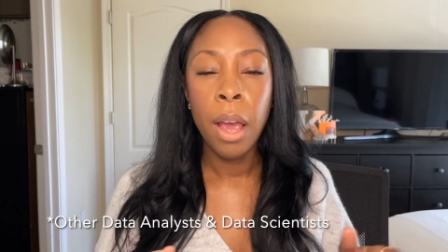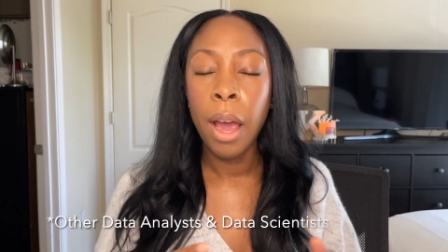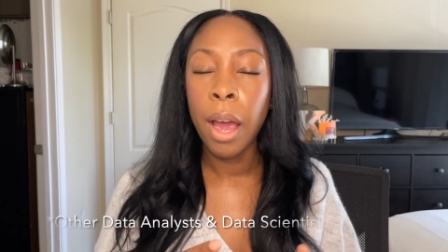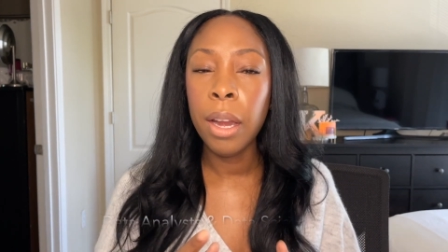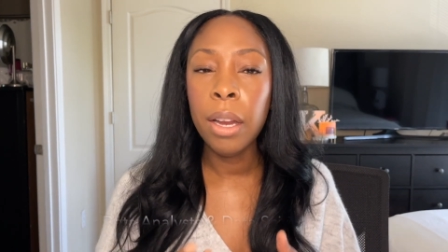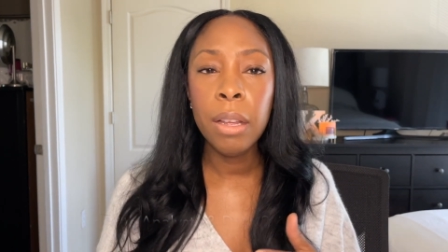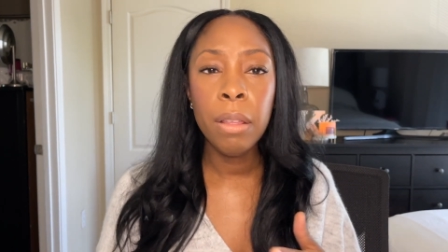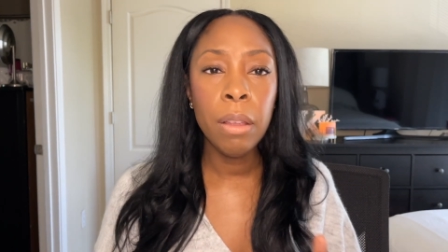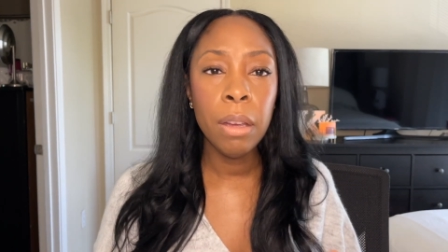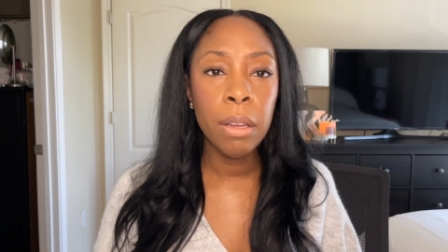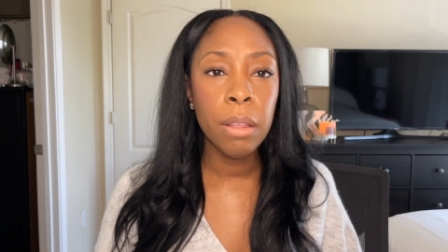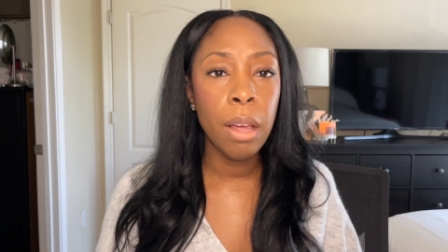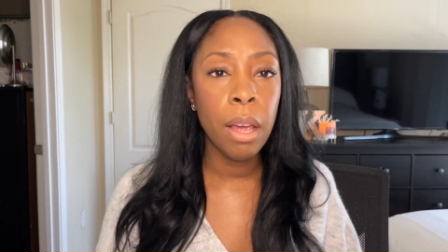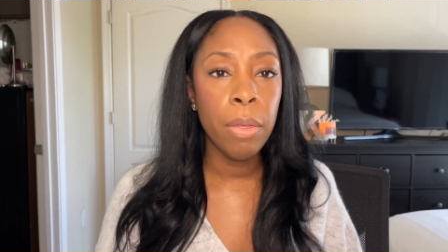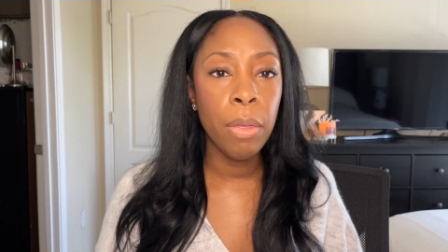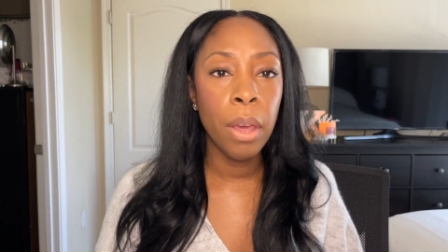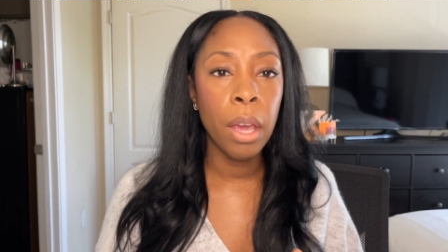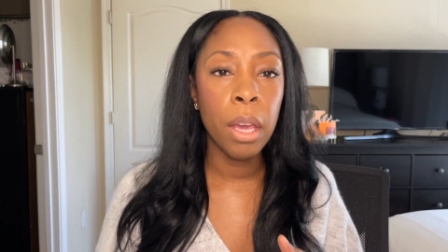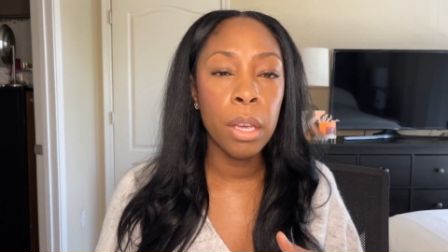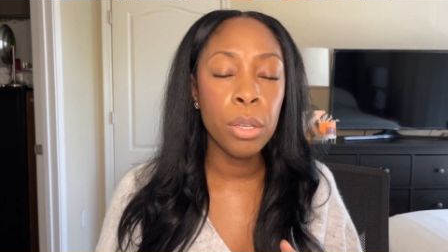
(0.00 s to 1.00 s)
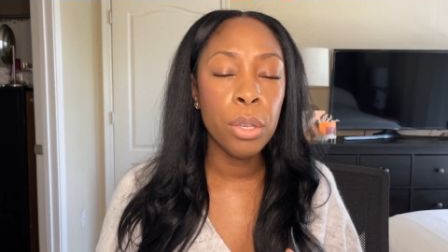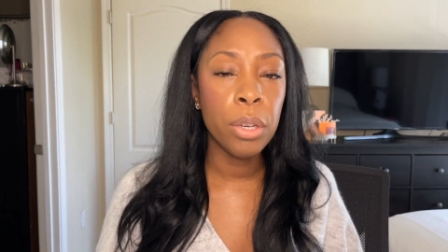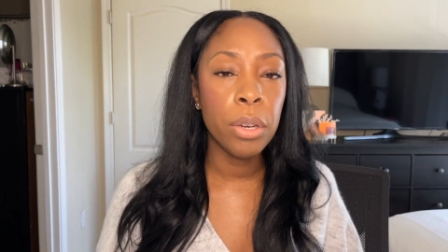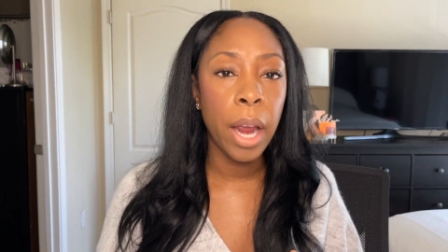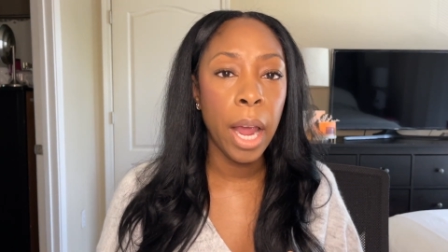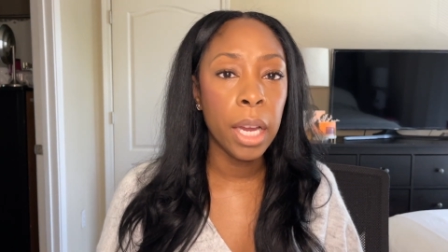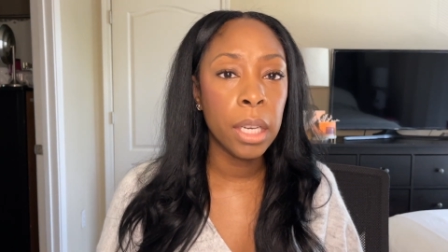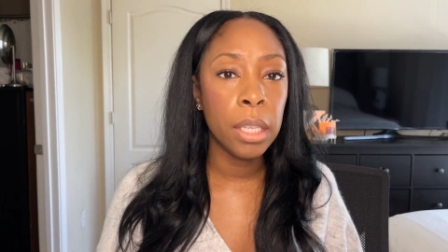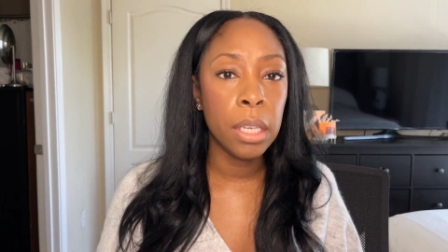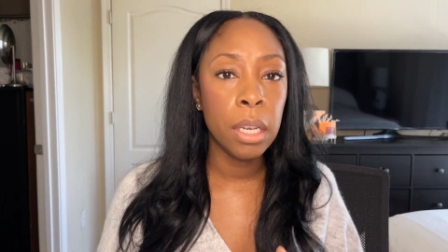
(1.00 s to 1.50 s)
I didn't think that they
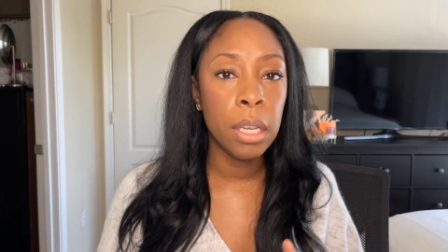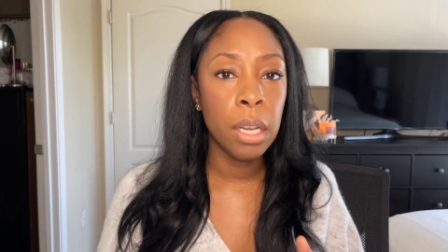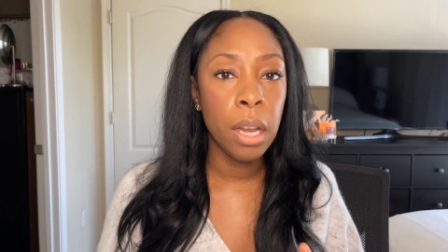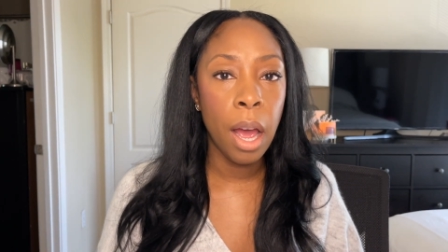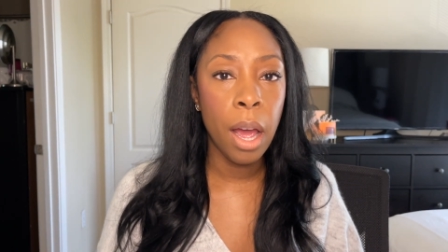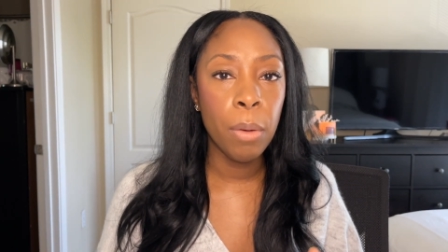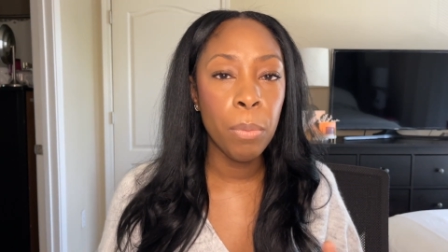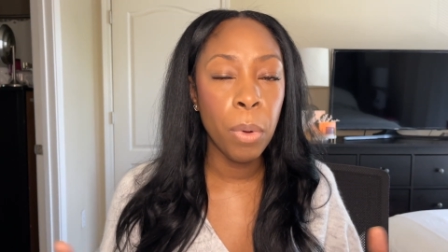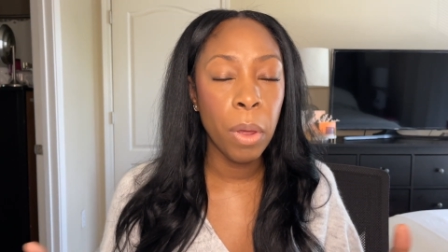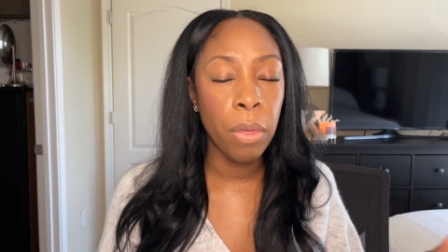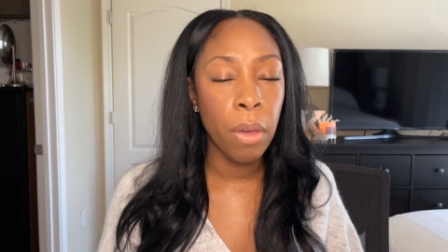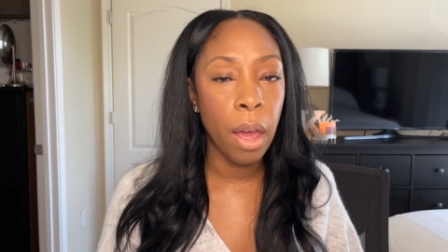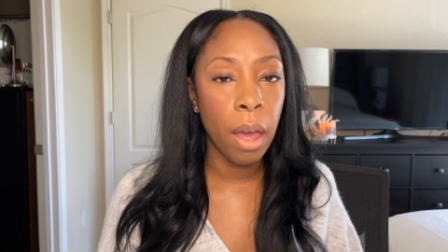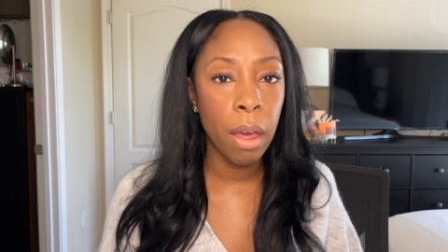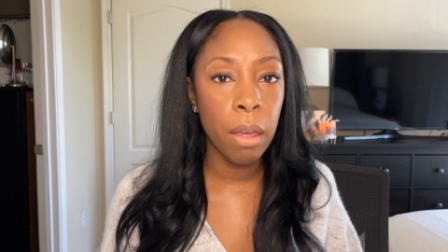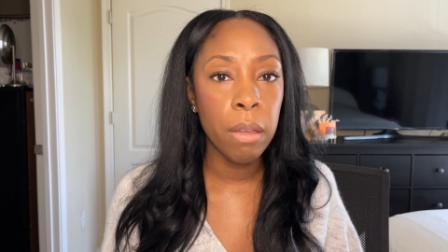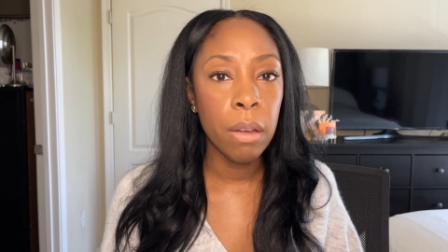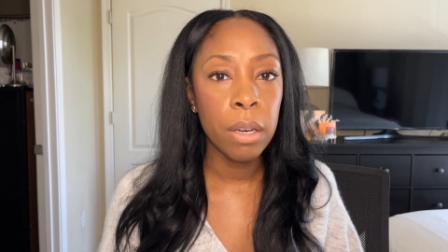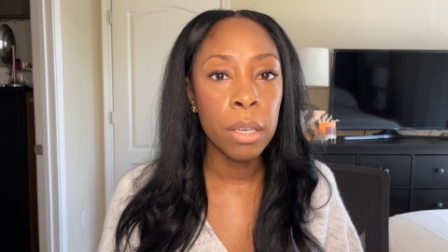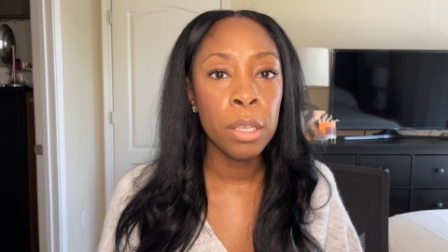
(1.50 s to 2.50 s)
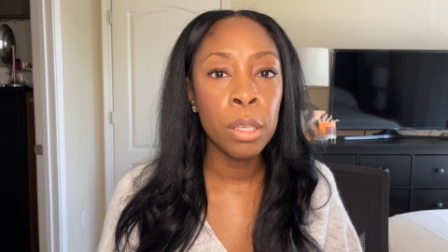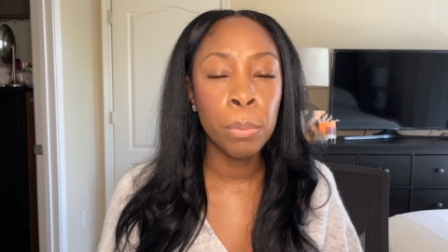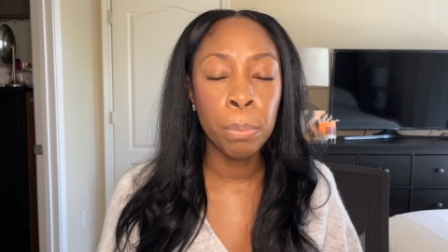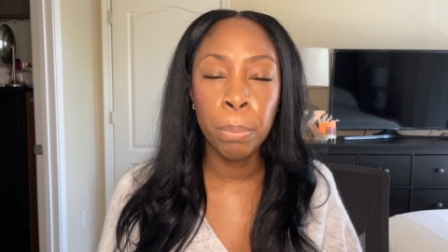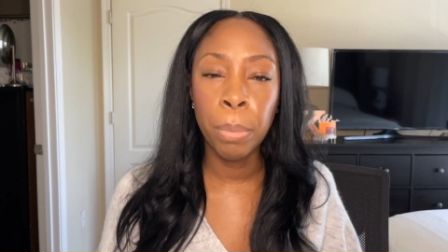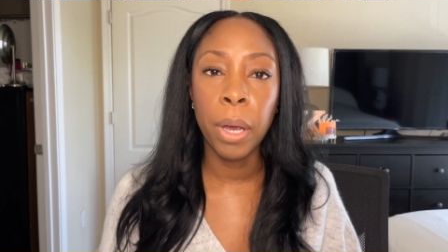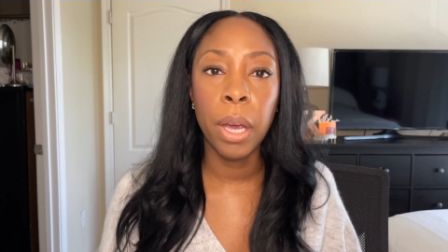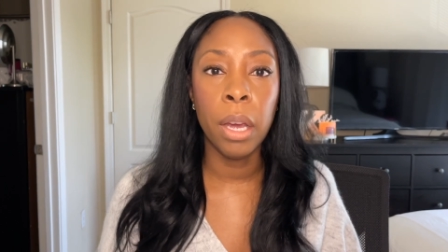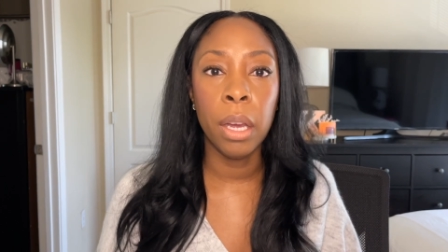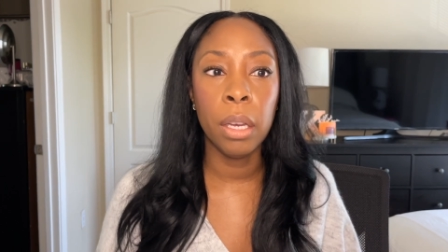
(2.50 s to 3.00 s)
interacted a lot with others,
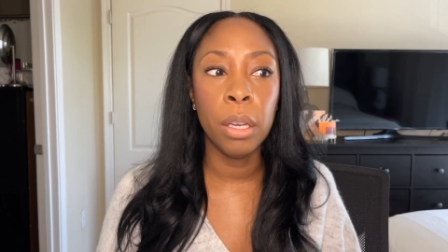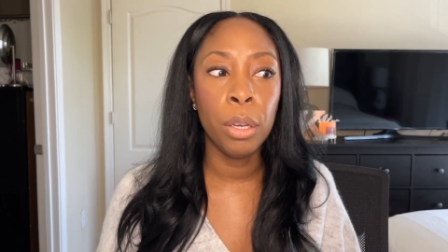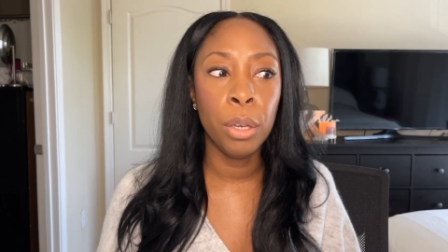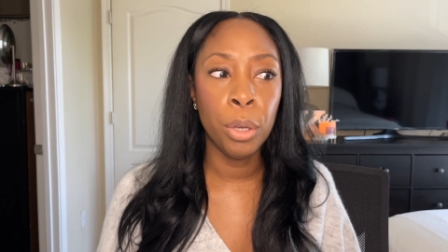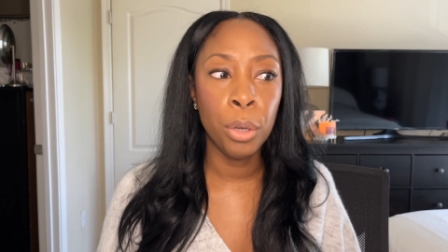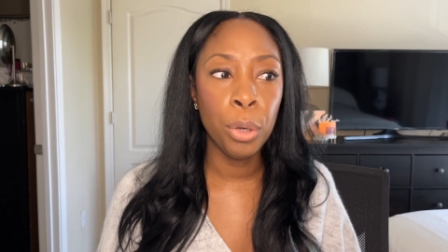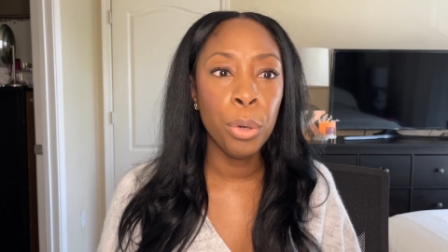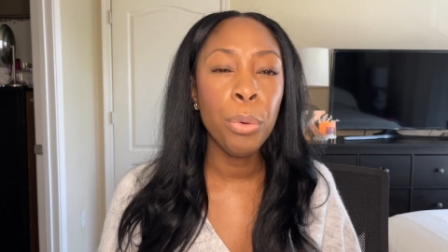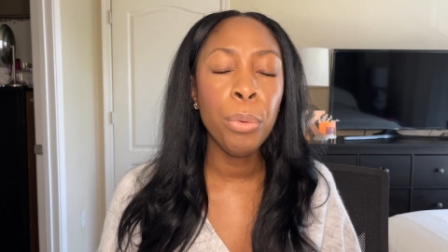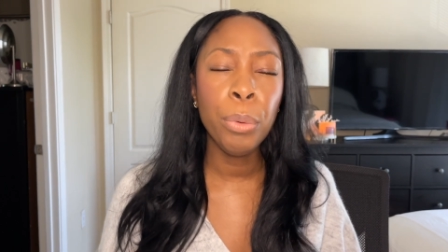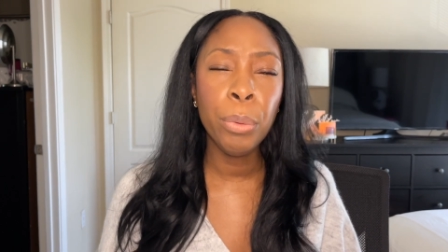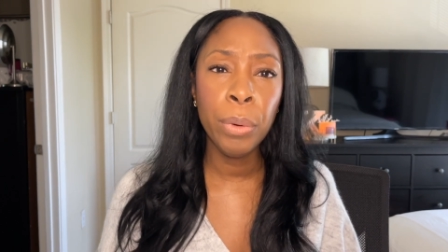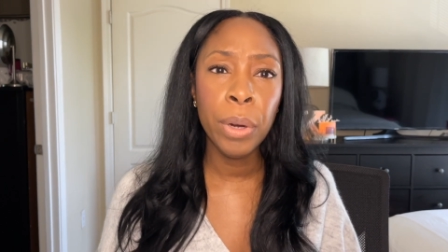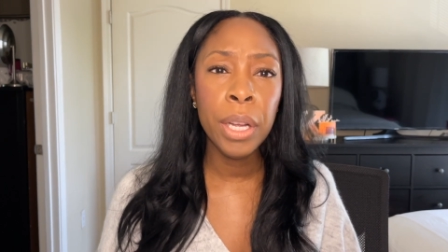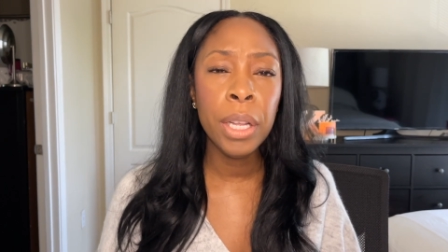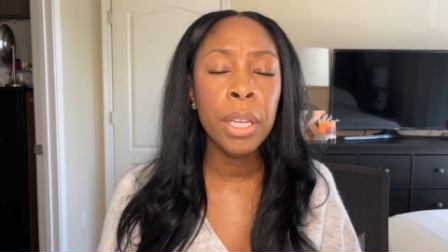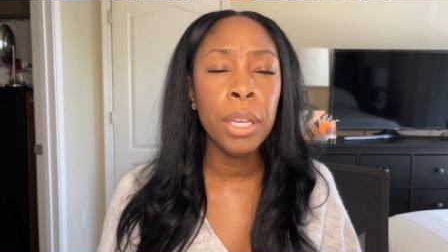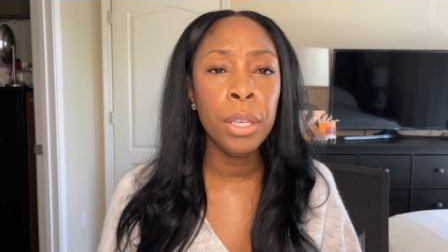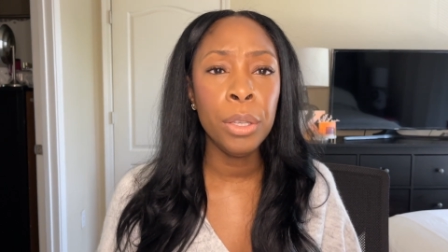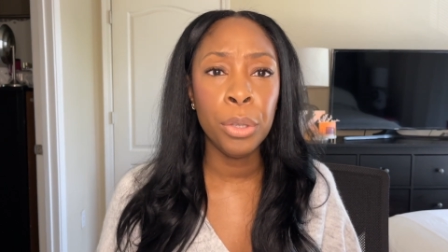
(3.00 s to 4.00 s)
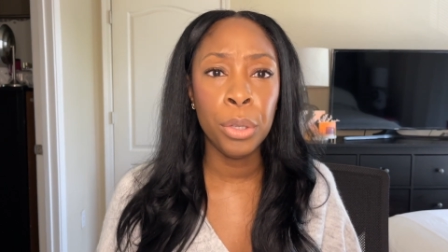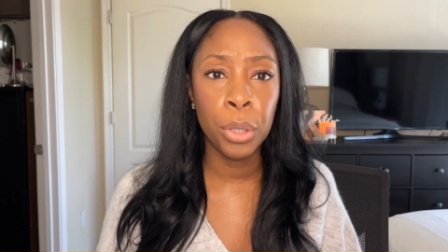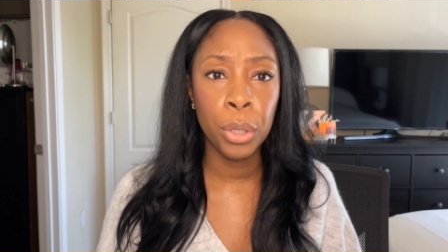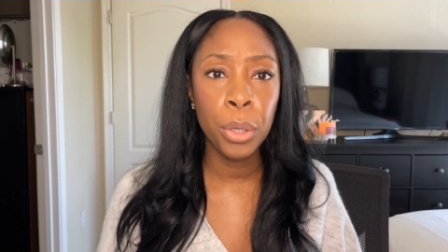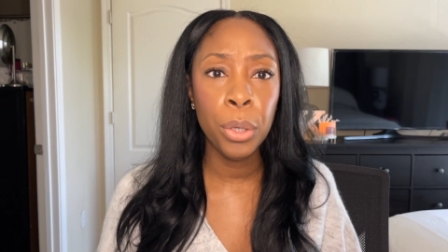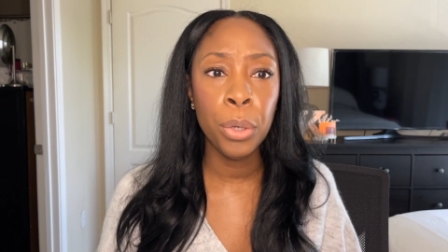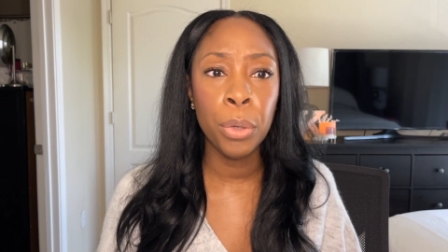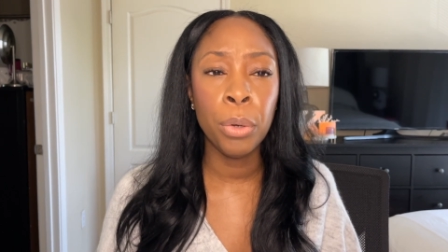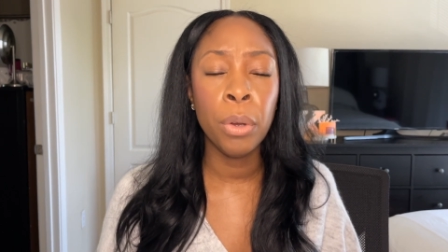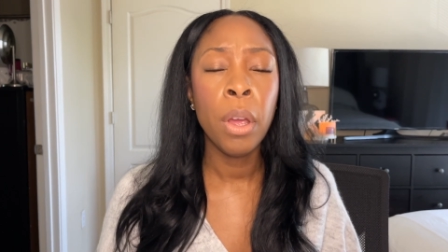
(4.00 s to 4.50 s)
but you really
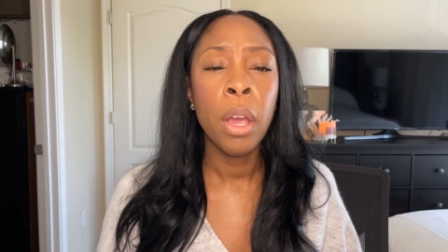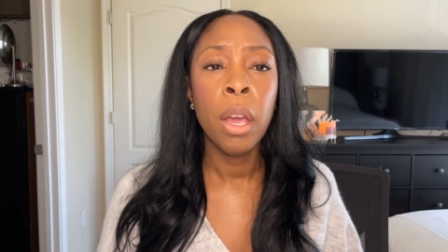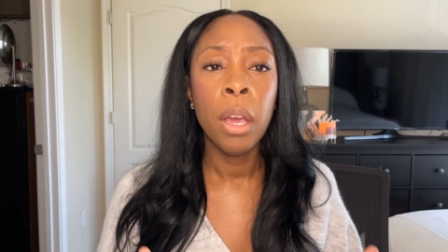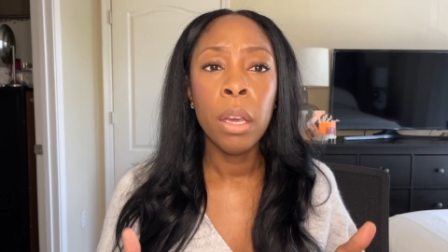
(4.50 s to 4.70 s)
do.